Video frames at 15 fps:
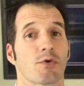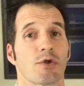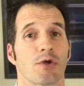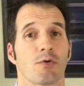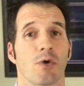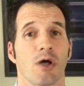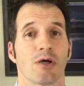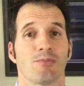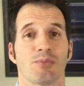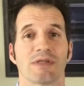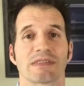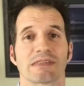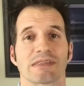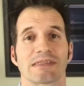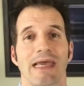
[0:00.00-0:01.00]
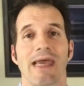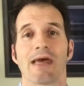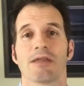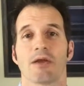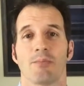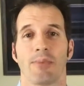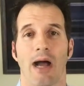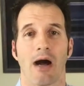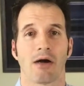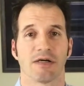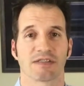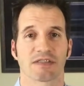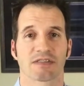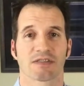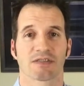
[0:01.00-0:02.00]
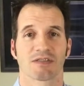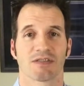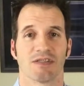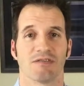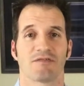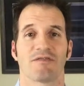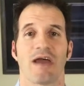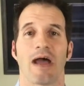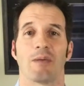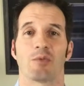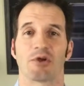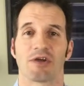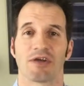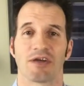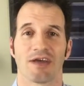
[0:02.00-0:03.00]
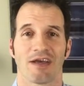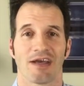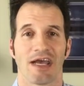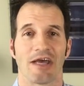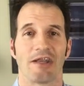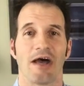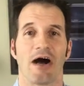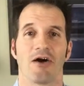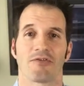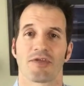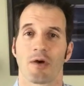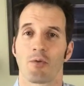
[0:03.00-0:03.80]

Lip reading: really well in business and they're balanced in family and health.